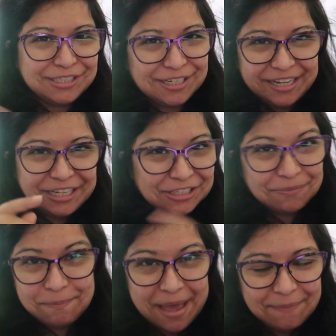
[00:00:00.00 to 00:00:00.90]
to like
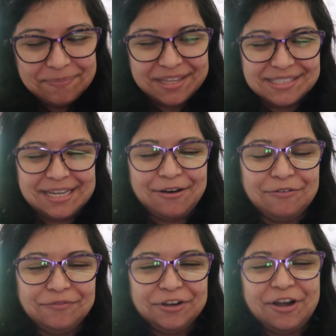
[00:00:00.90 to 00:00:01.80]
map this
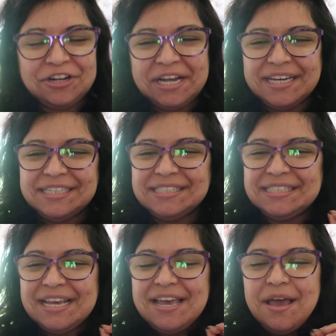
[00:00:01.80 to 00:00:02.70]
out for y'all guys.
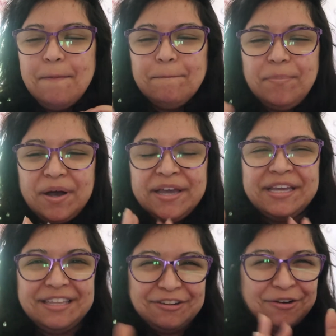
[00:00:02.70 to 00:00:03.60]

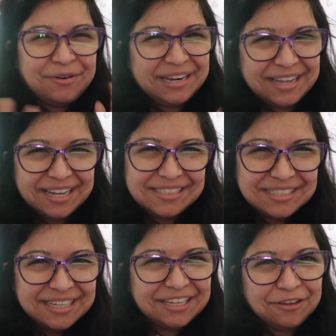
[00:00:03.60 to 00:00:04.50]
But you know, in
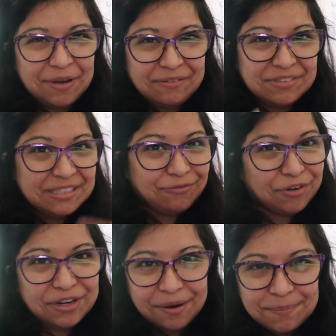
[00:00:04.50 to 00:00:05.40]
case like you have
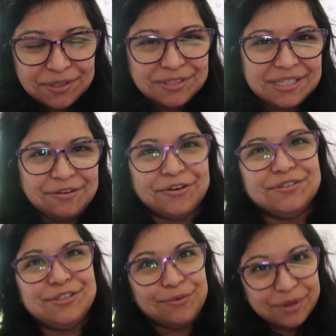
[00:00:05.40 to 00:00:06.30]
different numbers that aren't
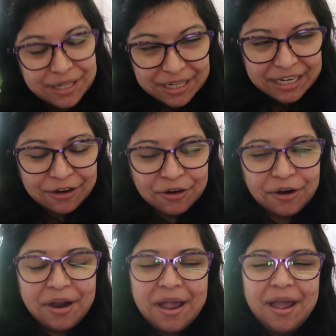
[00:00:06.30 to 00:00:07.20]
so
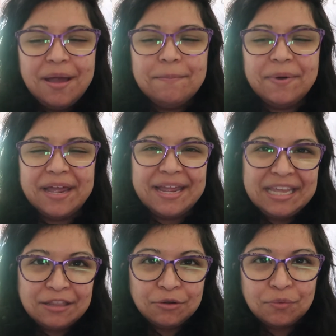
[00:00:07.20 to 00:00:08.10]
clear, but
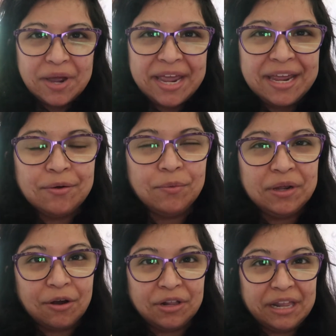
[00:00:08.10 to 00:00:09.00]
either way
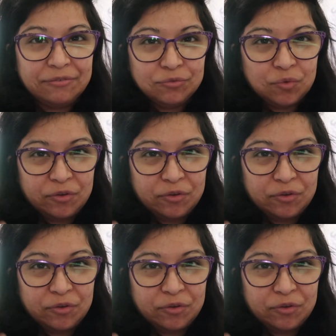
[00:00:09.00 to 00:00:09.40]
we are left